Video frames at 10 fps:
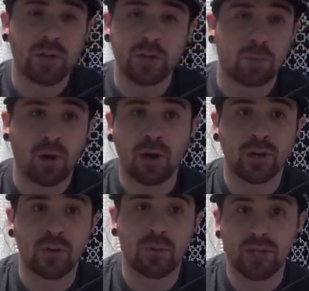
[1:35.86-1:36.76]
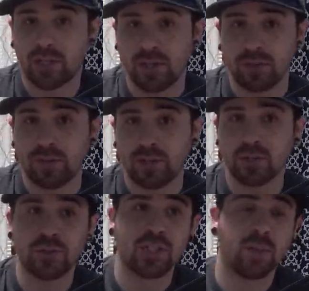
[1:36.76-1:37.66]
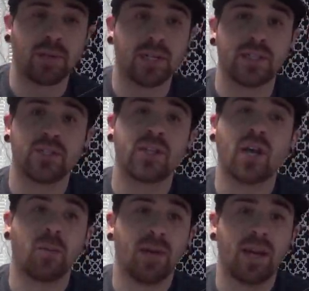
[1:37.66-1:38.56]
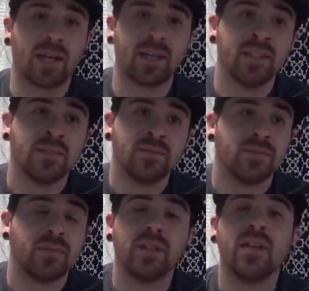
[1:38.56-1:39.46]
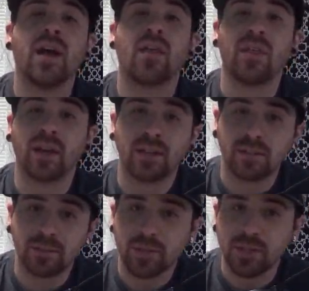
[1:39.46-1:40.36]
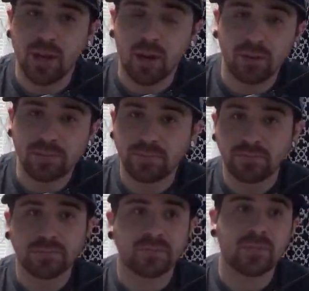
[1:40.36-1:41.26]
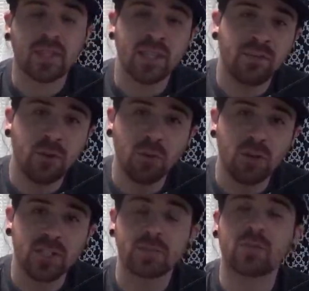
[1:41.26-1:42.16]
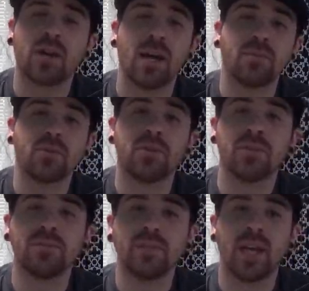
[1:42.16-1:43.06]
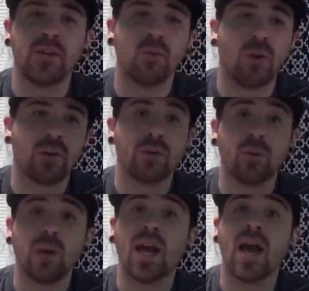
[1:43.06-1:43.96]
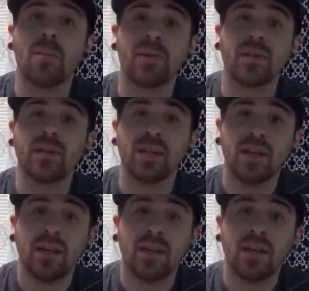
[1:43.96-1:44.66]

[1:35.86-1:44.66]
he was partnered with couldn't fucking do shit about getting his channel back. Nothing. So if you were subscribed to him and you're wondering what happened,